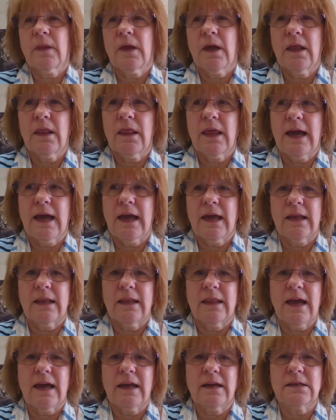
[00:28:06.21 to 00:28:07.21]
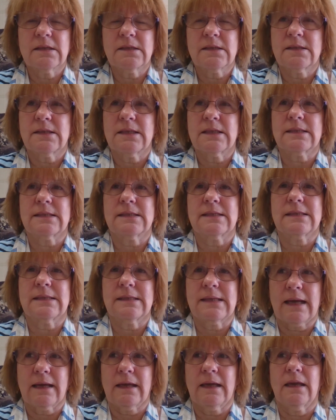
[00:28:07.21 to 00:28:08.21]
that that is the
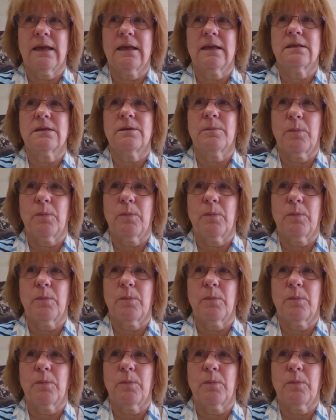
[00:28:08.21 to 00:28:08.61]
second